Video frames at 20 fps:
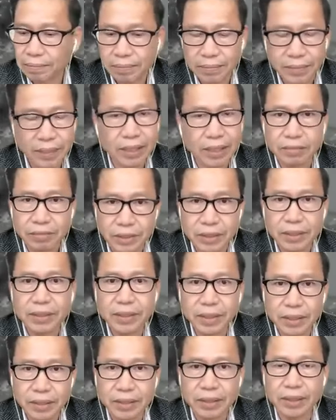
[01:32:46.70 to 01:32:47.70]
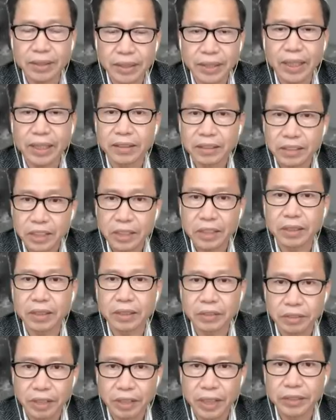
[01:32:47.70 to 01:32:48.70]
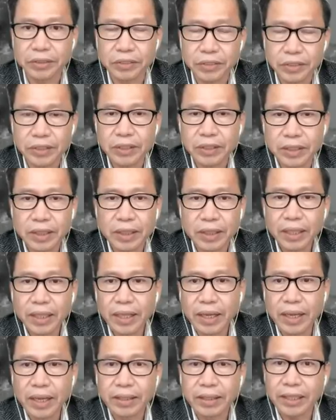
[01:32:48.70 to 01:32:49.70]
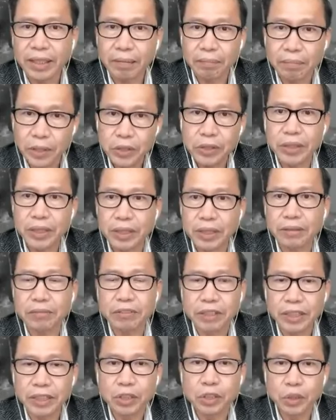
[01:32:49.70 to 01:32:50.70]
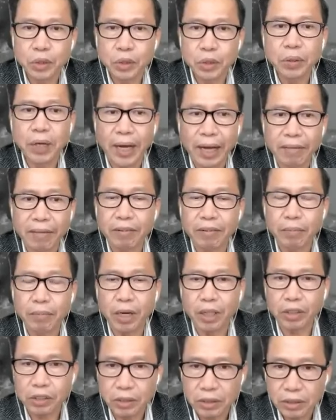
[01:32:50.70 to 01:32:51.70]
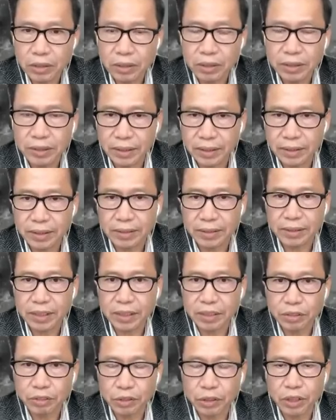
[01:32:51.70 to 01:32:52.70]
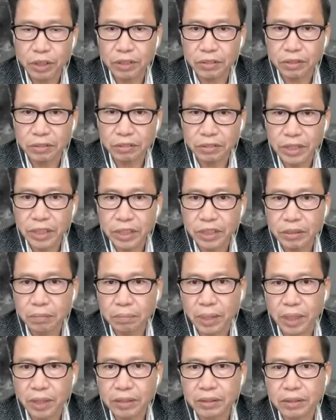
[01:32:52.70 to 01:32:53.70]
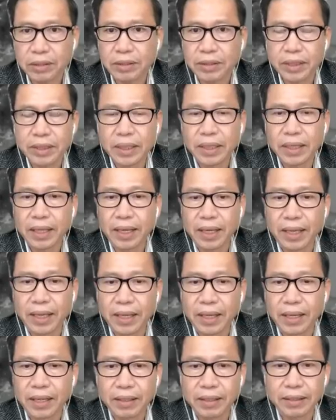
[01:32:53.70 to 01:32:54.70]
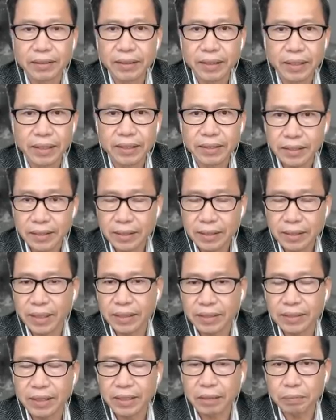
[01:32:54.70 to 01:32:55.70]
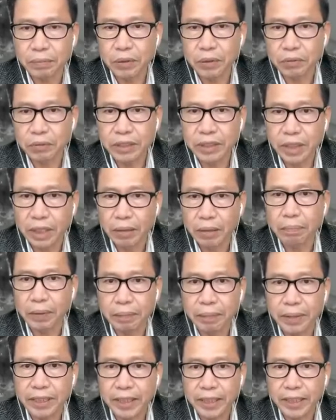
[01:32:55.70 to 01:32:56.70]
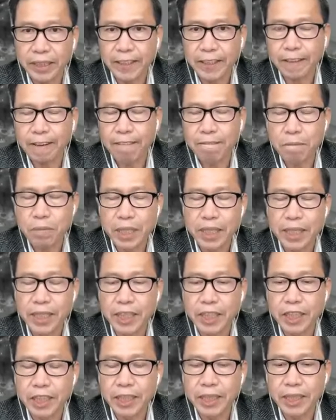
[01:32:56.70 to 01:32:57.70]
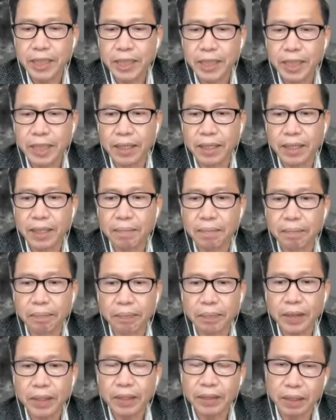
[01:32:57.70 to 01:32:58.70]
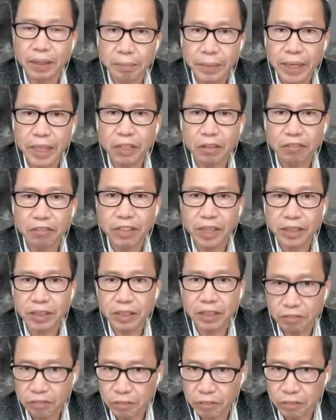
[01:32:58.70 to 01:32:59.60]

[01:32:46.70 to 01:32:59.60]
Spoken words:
then we certainly can turn around. And Cambodia, we do have a model, a successful conservation model, like example, we implementing in the Mekong flooded